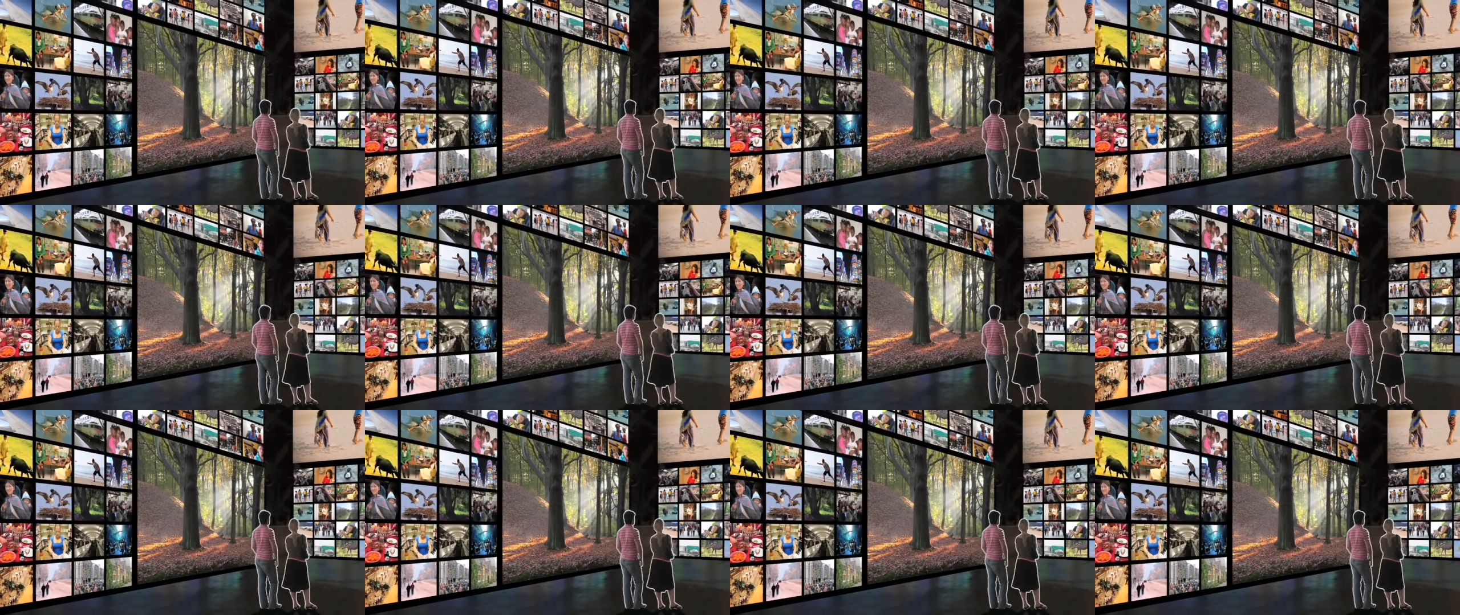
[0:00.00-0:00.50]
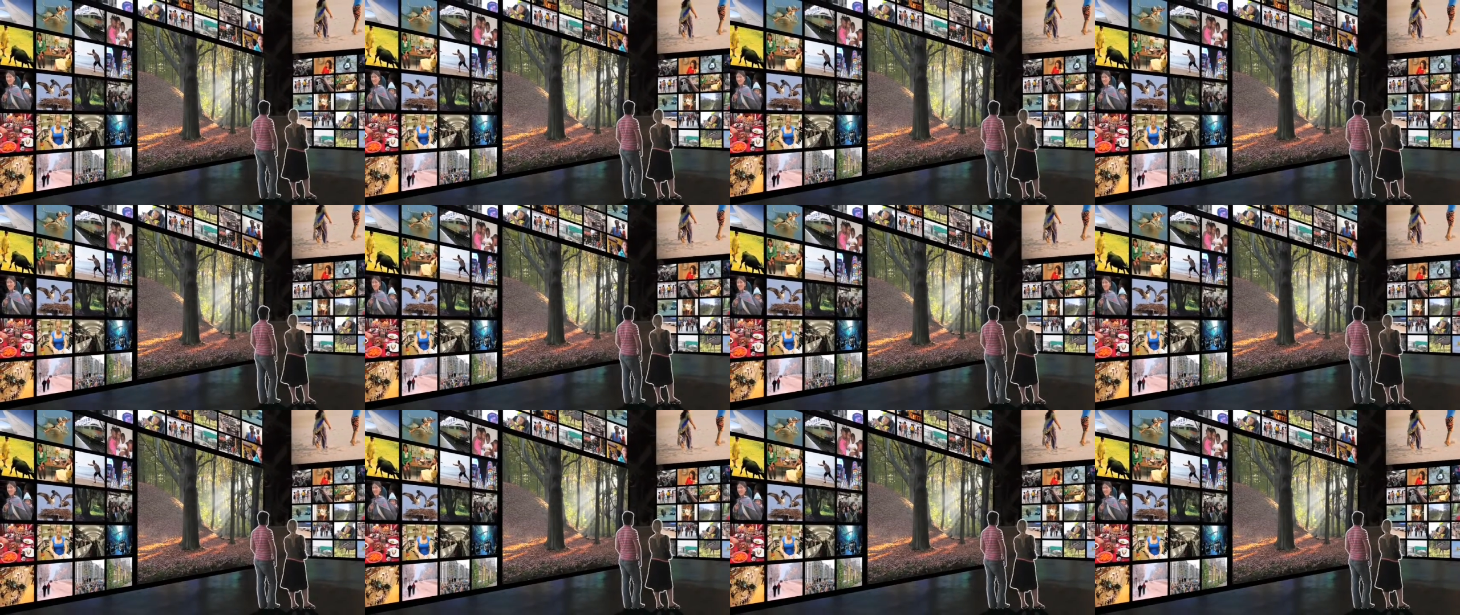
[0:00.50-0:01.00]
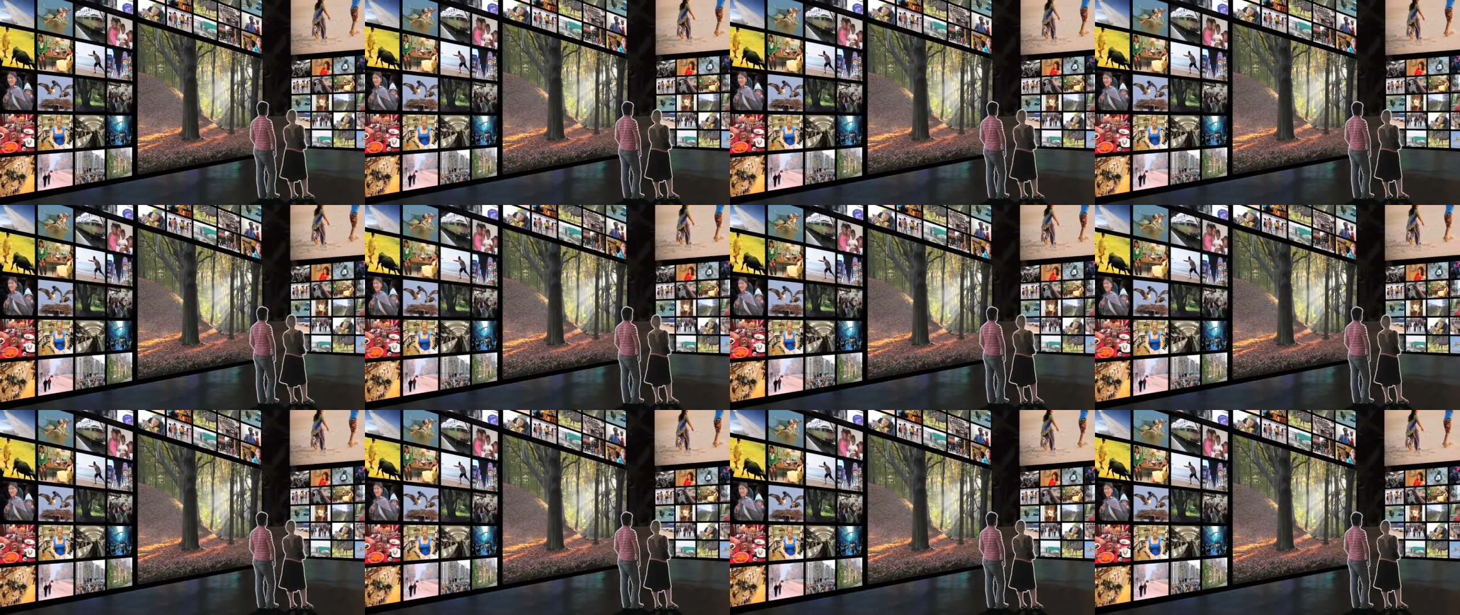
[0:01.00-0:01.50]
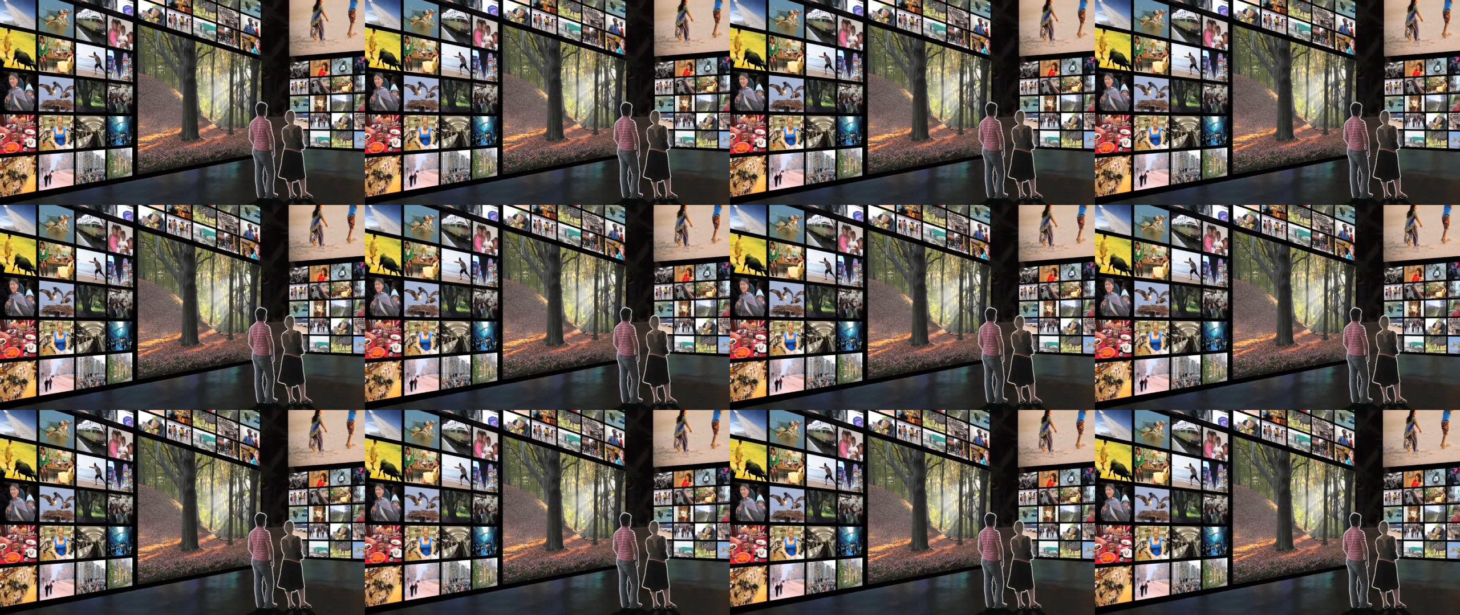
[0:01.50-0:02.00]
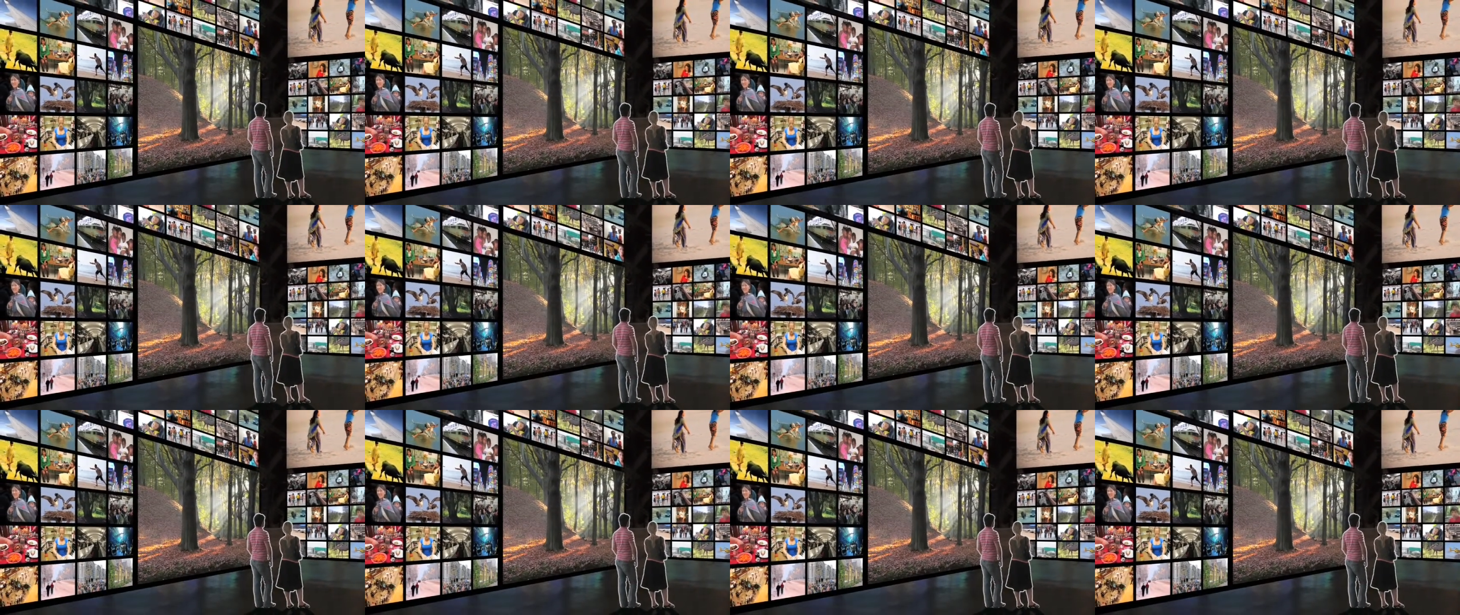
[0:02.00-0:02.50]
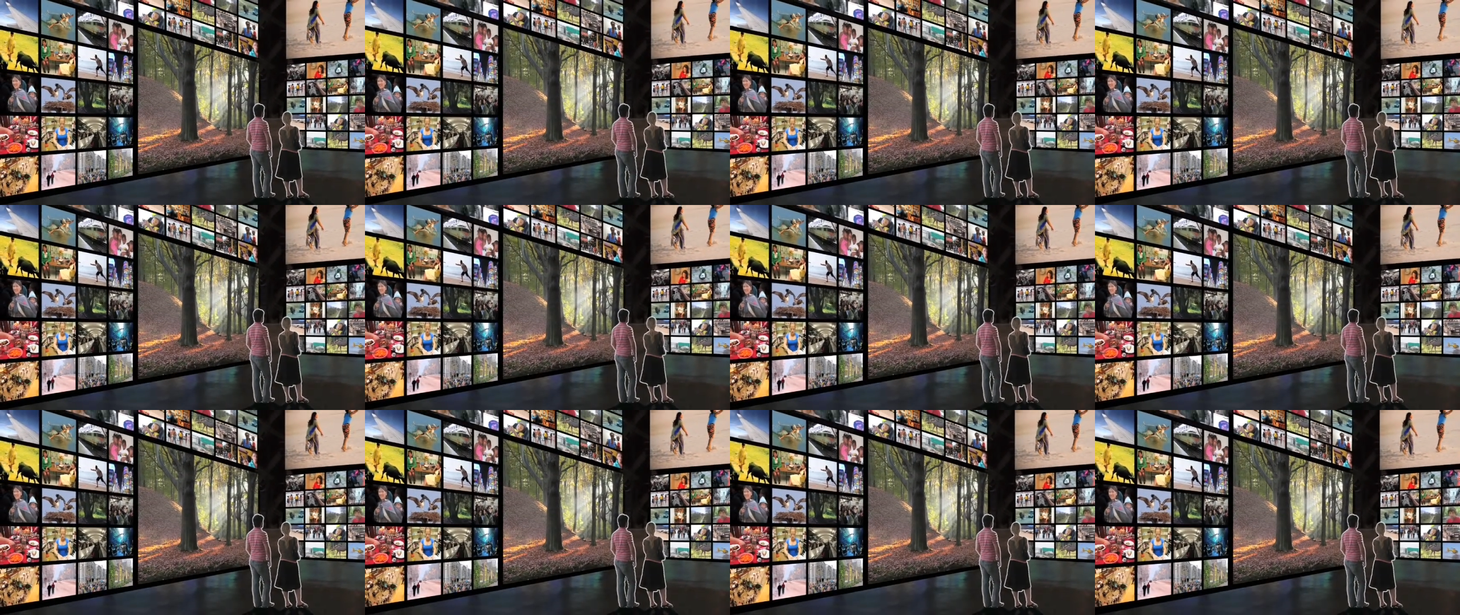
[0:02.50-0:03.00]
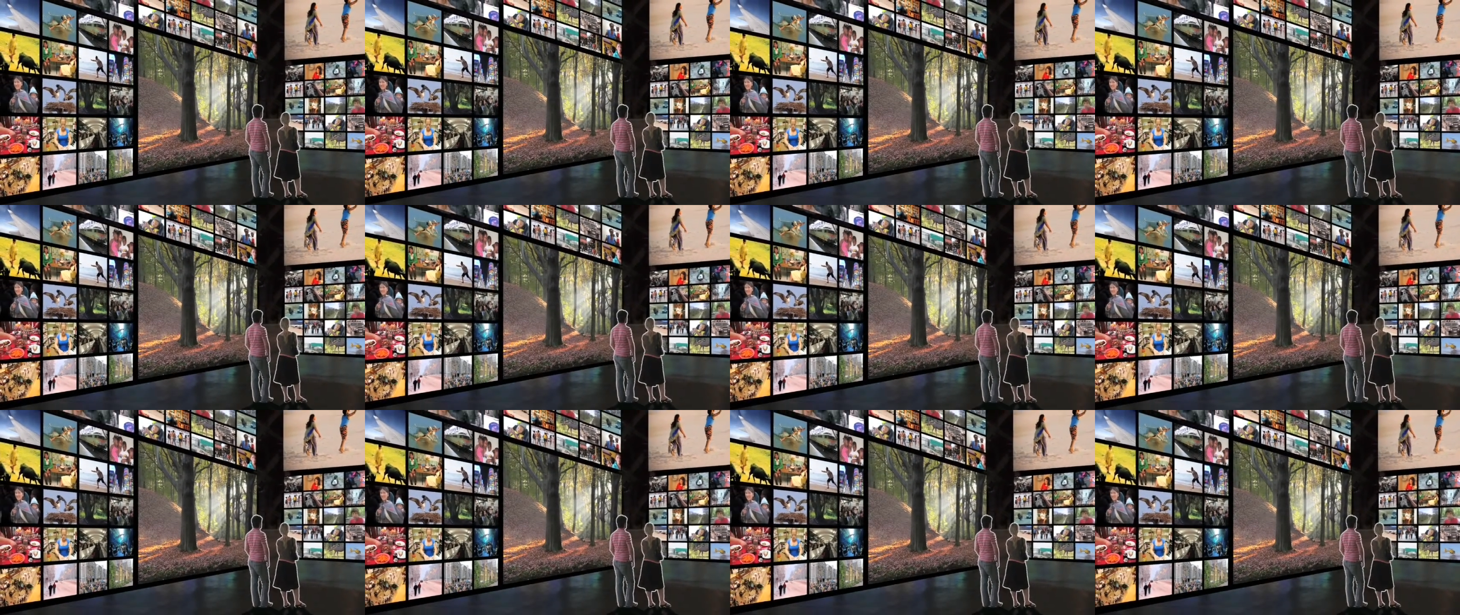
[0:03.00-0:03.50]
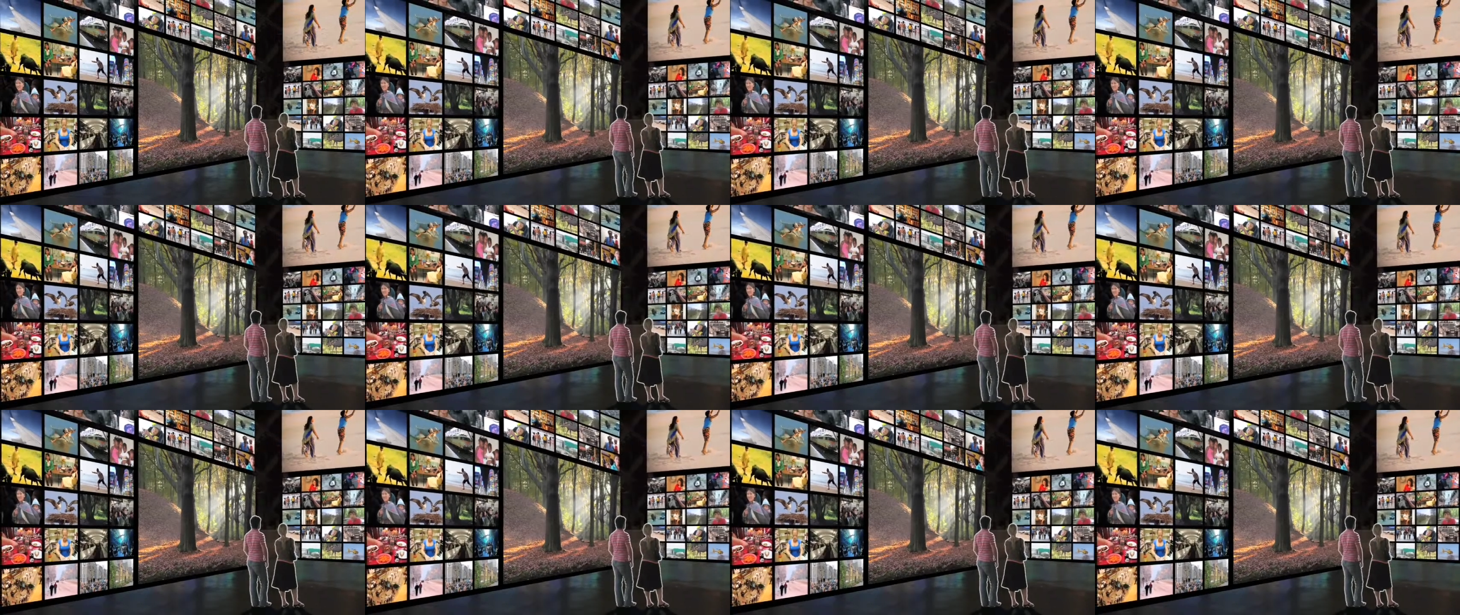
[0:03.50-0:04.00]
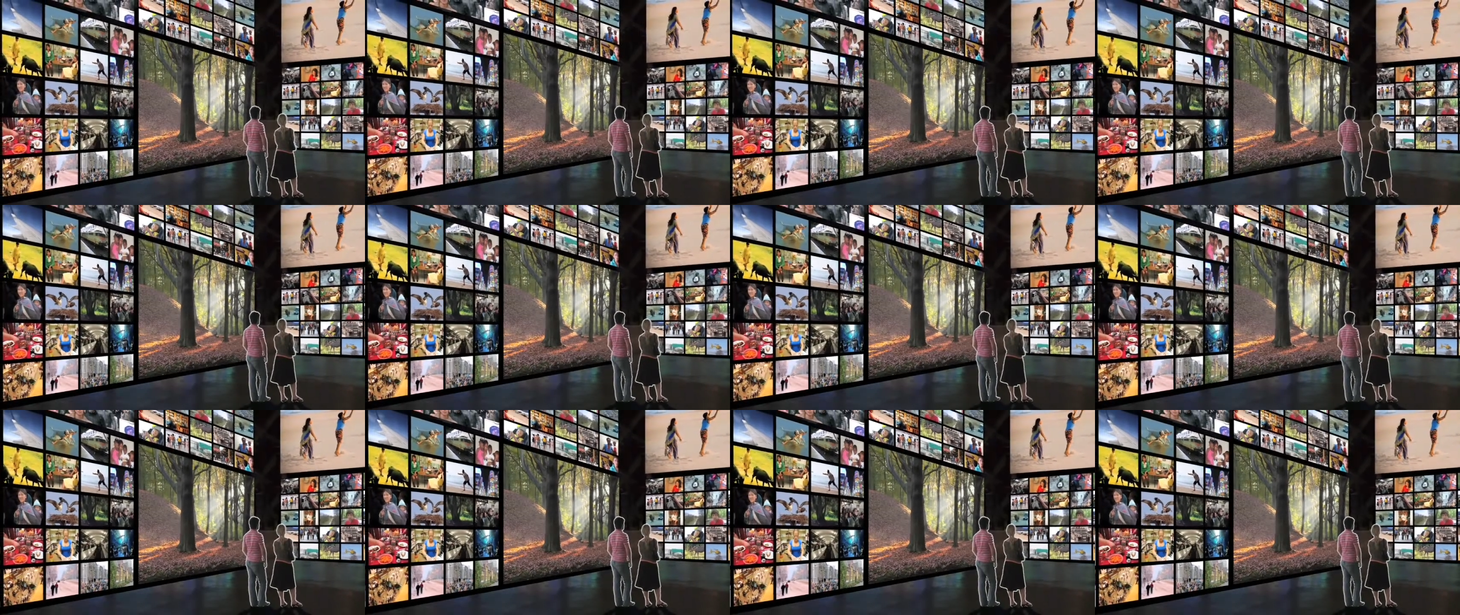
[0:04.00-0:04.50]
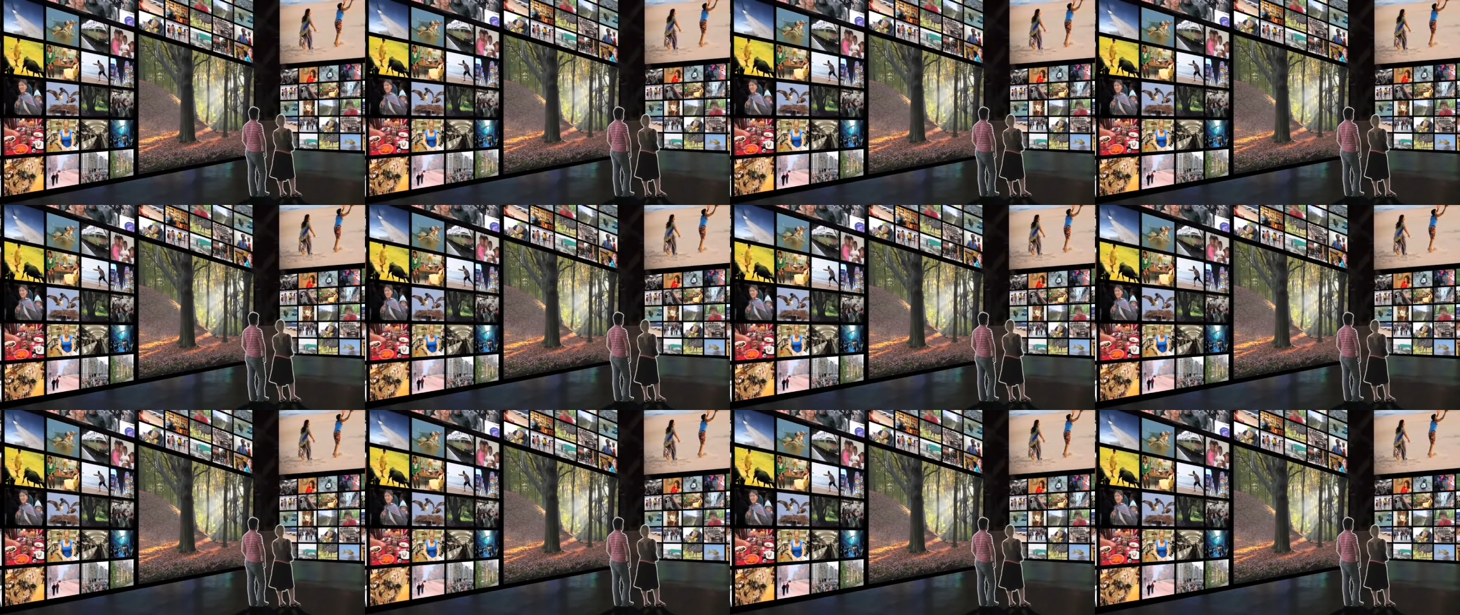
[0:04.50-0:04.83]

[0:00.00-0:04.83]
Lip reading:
No face is visible, so there are no lips to read.